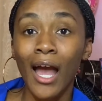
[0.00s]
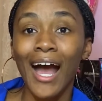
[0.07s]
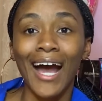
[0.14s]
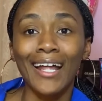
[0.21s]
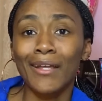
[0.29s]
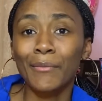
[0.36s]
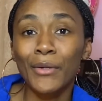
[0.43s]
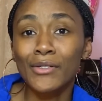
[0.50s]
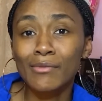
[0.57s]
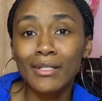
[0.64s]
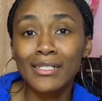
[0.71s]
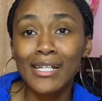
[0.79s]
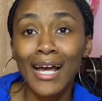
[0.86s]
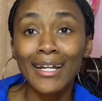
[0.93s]
I didn't post
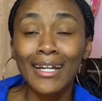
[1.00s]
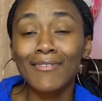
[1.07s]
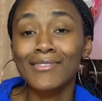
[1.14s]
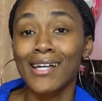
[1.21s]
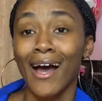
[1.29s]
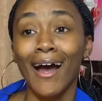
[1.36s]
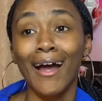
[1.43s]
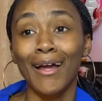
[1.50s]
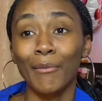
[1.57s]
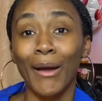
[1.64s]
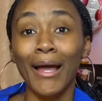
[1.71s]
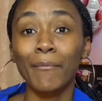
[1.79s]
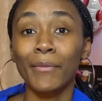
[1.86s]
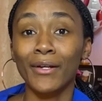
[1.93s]
because I didn't have time.
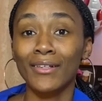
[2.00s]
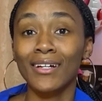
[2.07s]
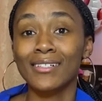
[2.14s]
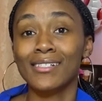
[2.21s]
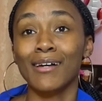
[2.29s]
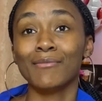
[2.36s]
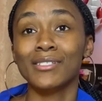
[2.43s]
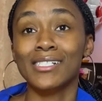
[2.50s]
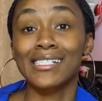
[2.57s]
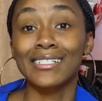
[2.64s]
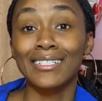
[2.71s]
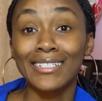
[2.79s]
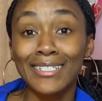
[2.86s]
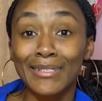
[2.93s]
I barely had time to
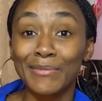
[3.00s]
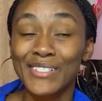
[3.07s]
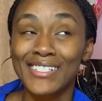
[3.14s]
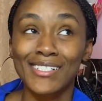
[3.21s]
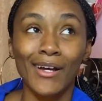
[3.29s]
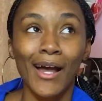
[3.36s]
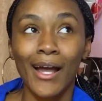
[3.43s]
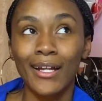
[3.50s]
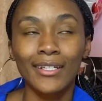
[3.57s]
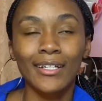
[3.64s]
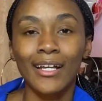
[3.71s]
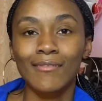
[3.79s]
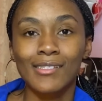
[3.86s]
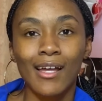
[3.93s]
sleep. So I
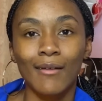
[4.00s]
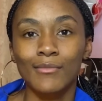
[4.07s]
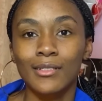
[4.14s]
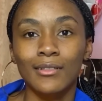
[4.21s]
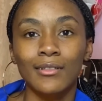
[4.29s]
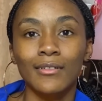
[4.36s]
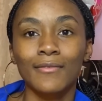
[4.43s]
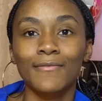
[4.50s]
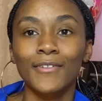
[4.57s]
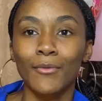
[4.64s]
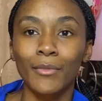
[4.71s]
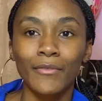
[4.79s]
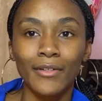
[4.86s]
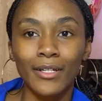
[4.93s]
didn't have time to
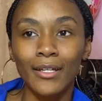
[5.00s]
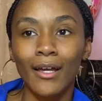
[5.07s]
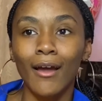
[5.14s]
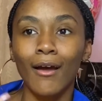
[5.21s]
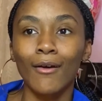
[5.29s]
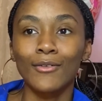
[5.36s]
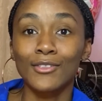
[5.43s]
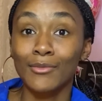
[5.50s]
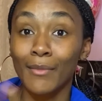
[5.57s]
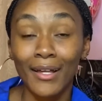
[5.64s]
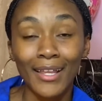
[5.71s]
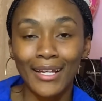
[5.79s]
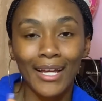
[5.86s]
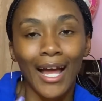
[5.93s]
film a video.
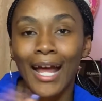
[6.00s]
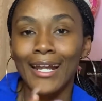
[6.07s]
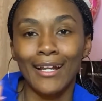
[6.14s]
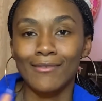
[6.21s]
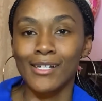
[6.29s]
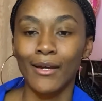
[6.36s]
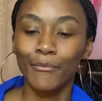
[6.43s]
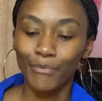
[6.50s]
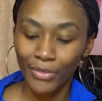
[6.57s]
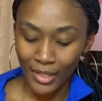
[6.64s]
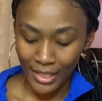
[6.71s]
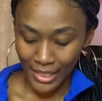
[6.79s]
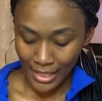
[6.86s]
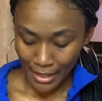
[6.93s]
I didn't have time.
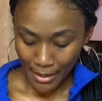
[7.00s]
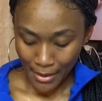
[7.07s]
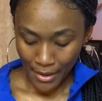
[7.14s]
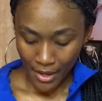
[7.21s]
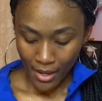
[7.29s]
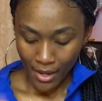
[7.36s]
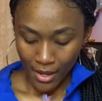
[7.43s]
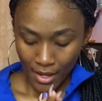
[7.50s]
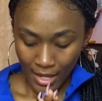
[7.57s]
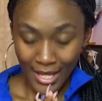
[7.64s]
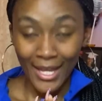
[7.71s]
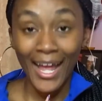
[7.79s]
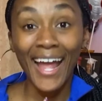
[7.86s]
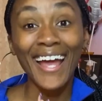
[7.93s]

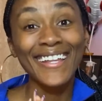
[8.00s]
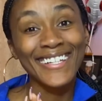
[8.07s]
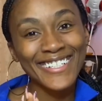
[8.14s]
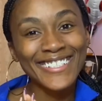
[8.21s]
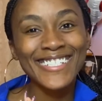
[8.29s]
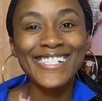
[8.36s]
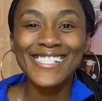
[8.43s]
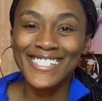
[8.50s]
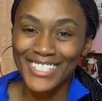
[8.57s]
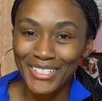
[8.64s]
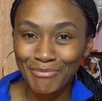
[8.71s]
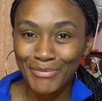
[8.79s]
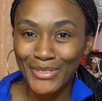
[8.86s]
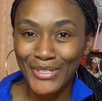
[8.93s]
And then
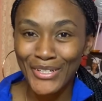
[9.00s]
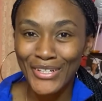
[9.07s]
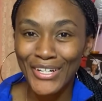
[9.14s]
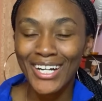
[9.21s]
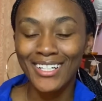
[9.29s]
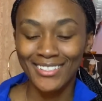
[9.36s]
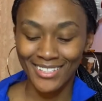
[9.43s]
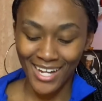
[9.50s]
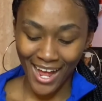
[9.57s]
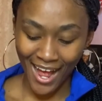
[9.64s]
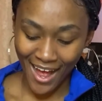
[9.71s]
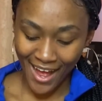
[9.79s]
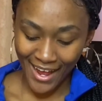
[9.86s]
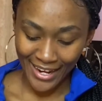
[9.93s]
December,
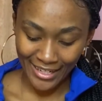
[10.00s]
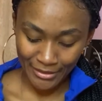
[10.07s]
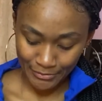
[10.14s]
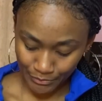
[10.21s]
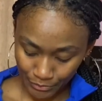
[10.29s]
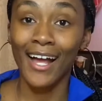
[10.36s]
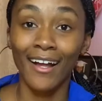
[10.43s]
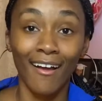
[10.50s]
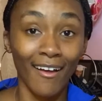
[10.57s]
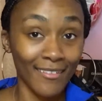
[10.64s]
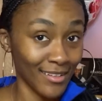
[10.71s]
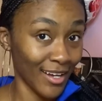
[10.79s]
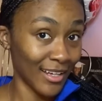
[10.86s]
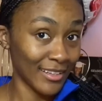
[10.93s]
I got
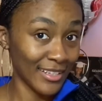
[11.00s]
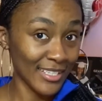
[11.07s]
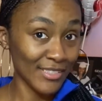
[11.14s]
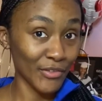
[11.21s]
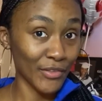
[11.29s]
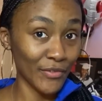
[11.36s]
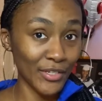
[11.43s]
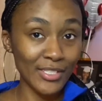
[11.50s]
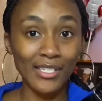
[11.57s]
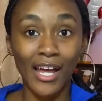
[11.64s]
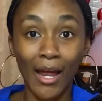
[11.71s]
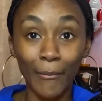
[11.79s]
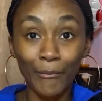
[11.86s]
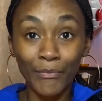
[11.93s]
knotless for the first
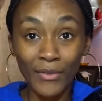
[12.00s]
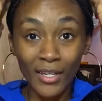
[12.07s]
time.